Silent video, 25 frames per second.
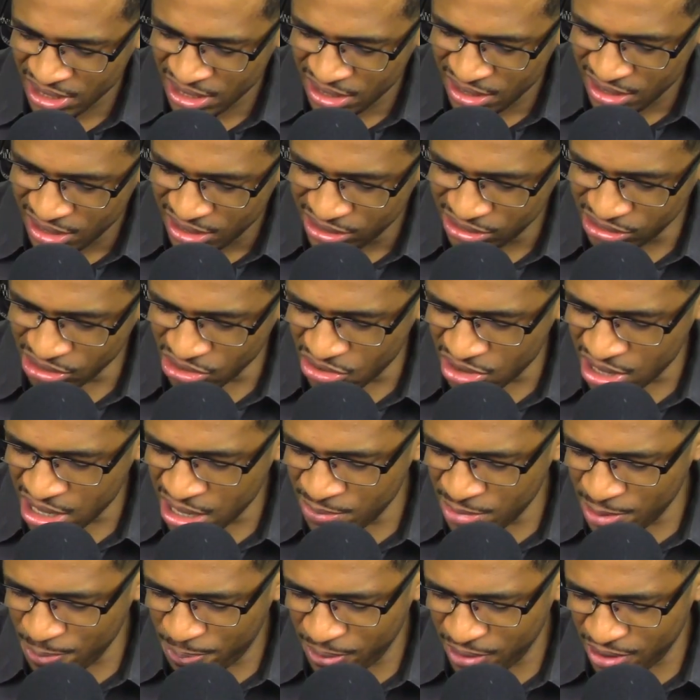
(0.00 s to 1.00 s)
So I'm
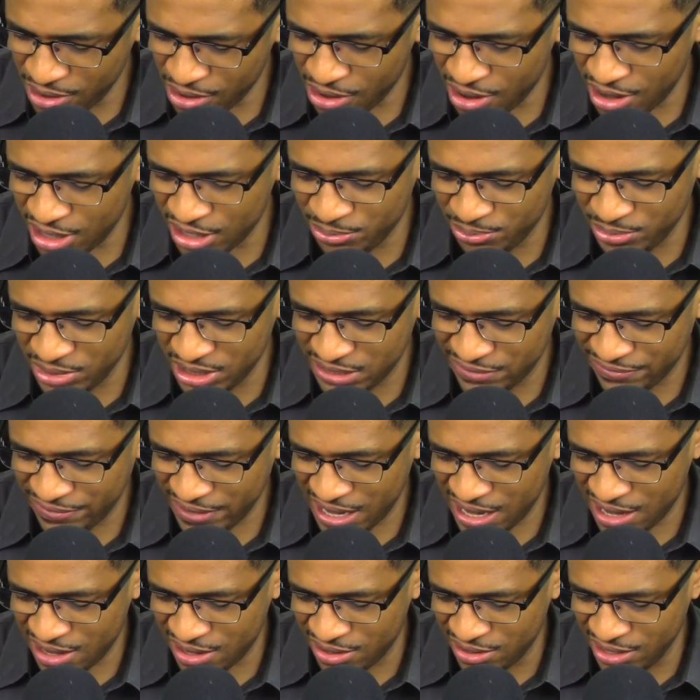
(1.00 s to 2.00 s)
going to put Artemis
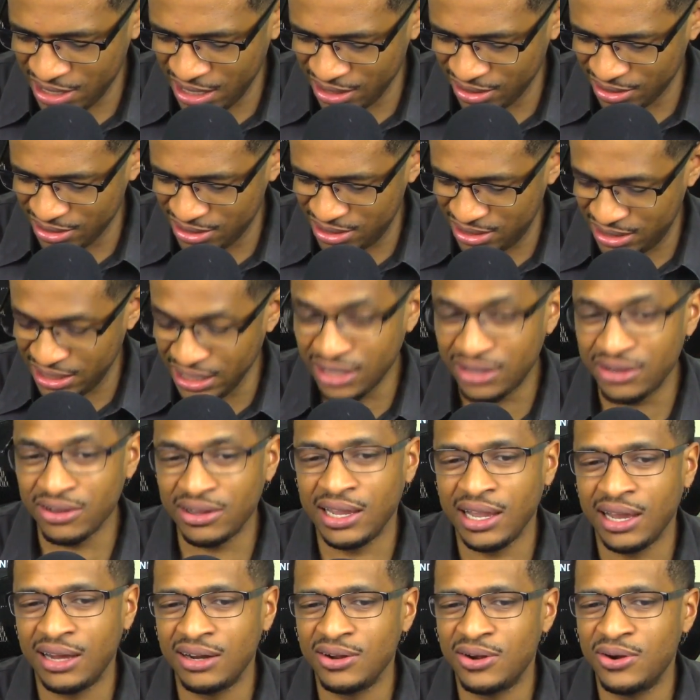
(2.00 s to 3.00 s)
Fowl in the stinker
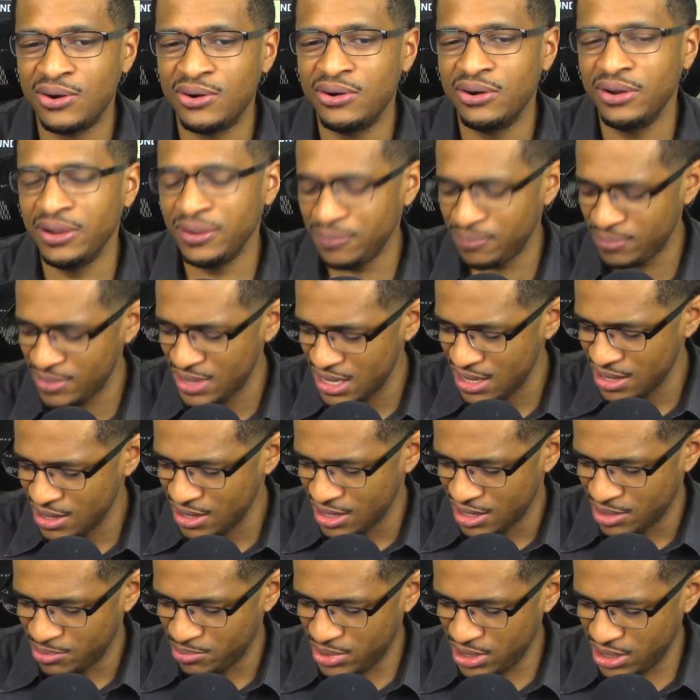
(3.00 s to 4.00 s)
category.
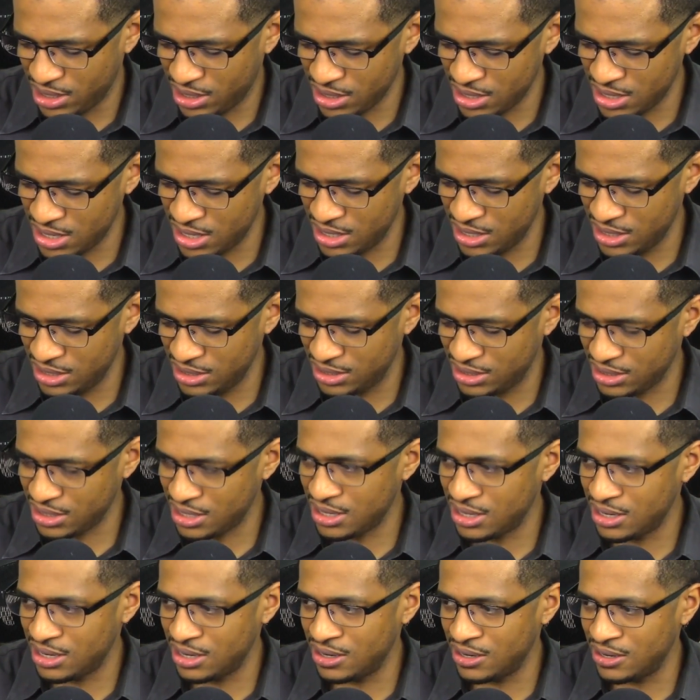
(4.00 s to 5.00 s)
Because
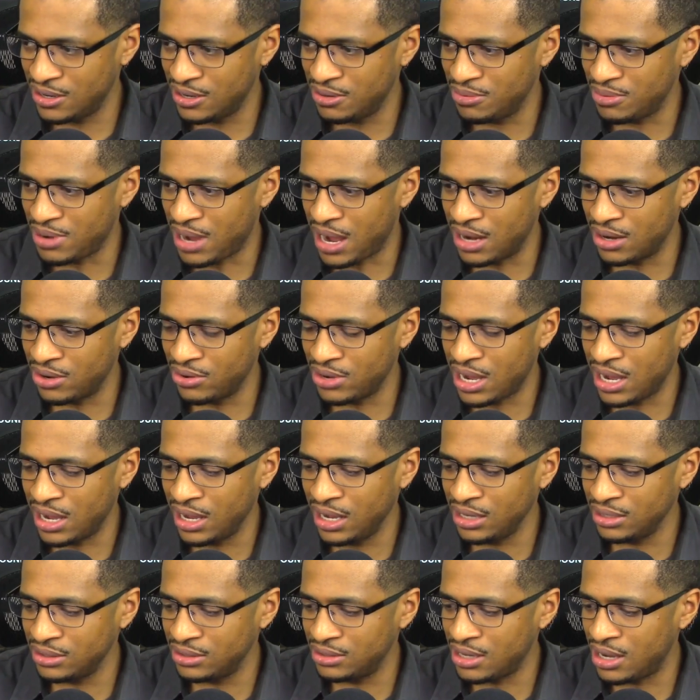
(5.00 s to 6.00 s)
uh, I don't I
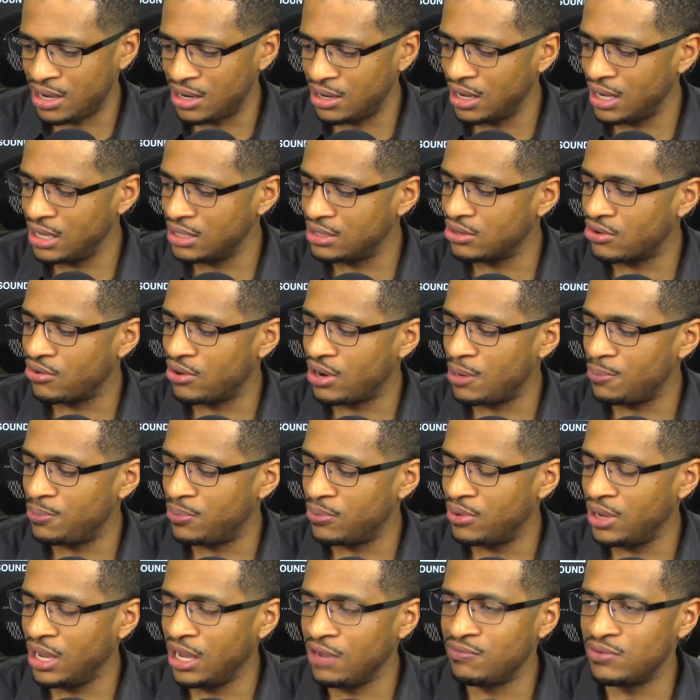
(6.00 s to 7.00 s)
hate I don't hate the crap
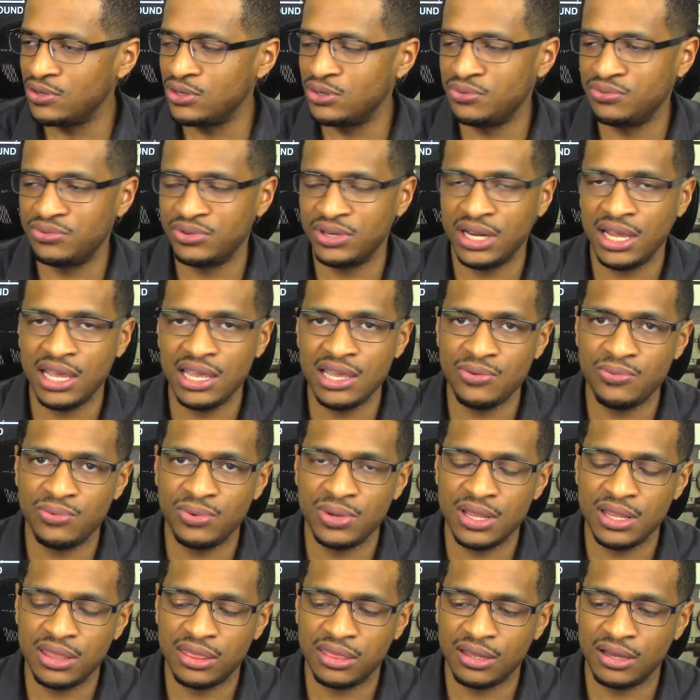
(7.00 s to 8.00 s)
on Ava DuVernay
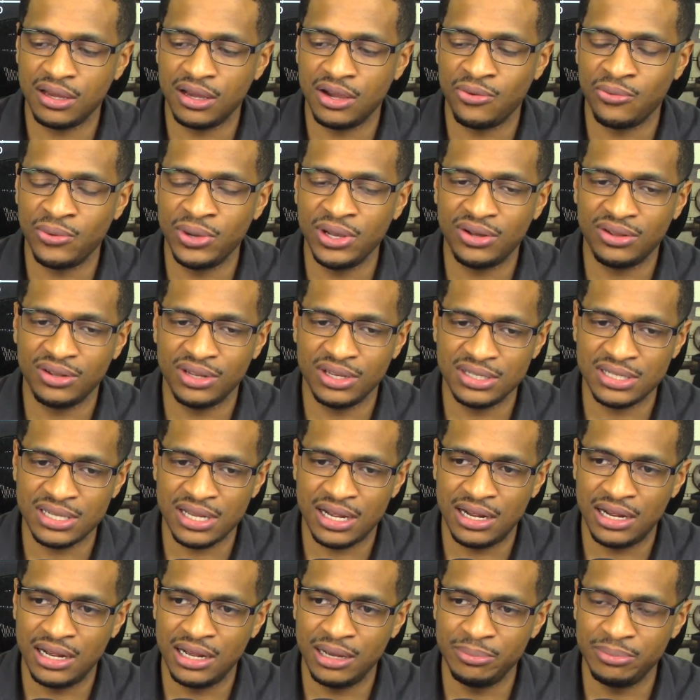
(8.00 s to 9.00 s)
with uh, A Wrinkle in
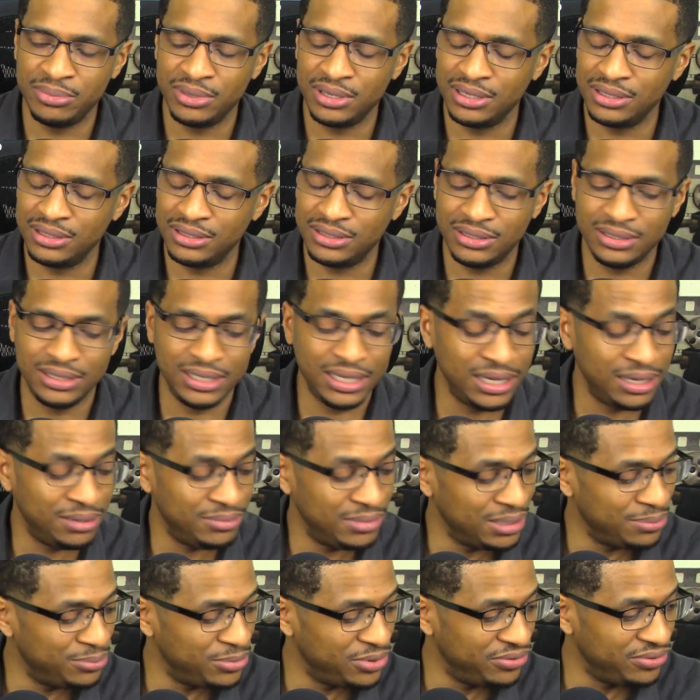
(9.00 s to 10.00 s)
Time. But damn,
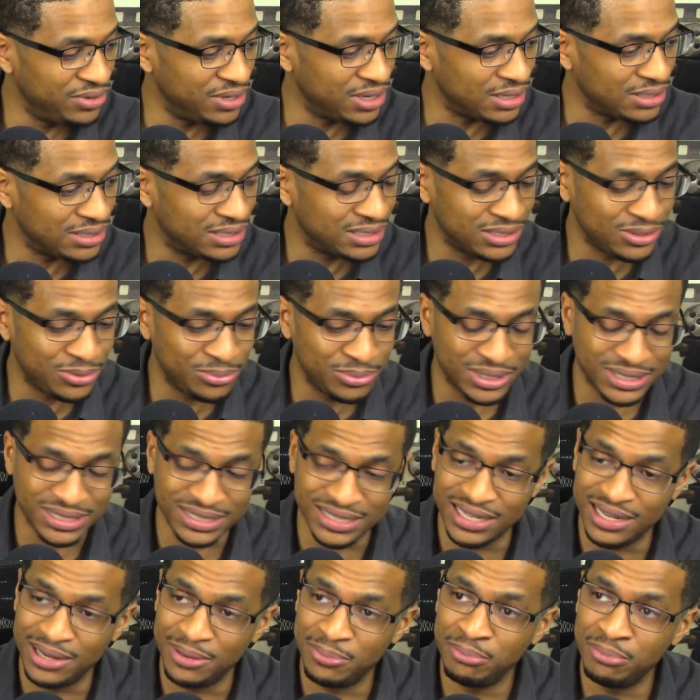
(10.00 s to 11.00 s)
that movie lost so much
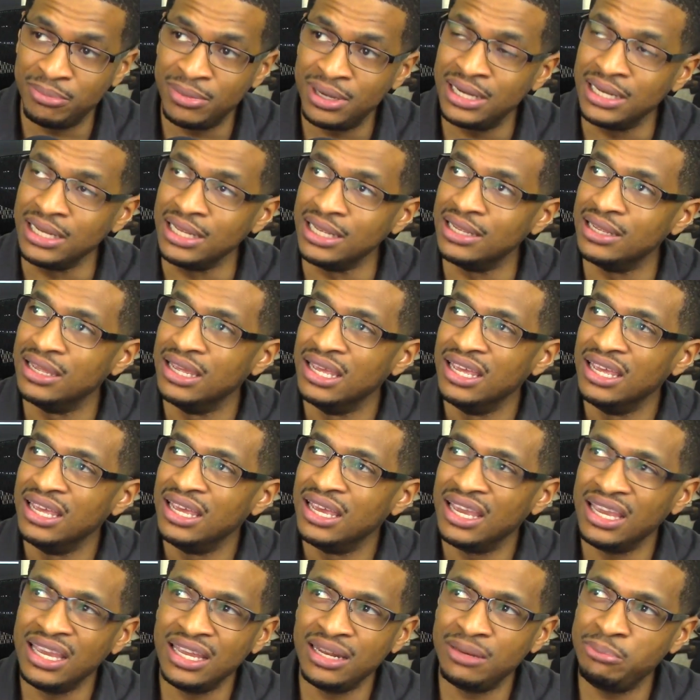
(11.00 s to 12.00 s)
damn money.
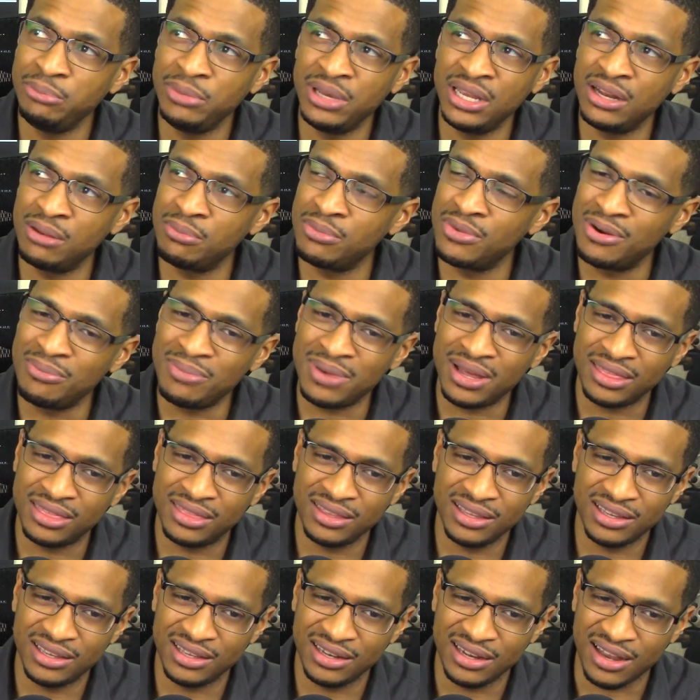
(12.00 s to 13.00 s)
At minimum, I
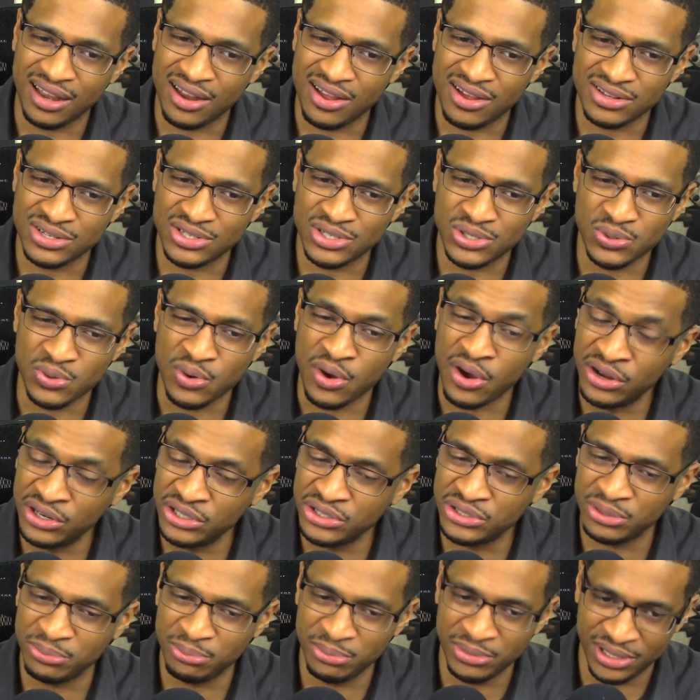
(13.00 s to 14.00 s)
think it had lost two
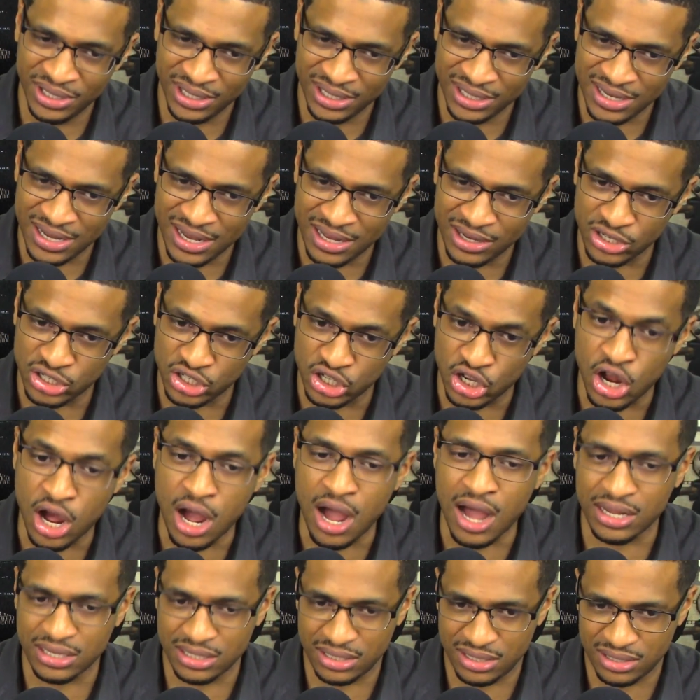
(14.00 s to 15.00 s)
hundred million dollars
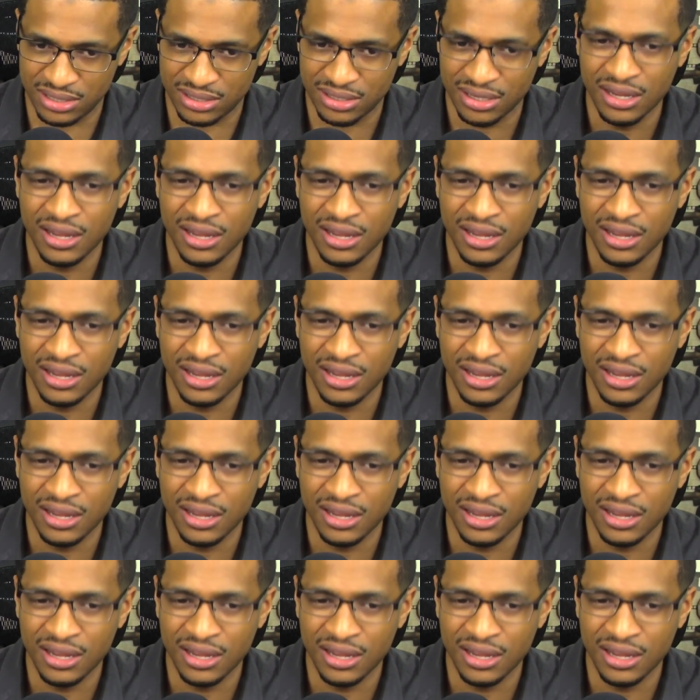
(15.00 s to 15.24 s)
loss.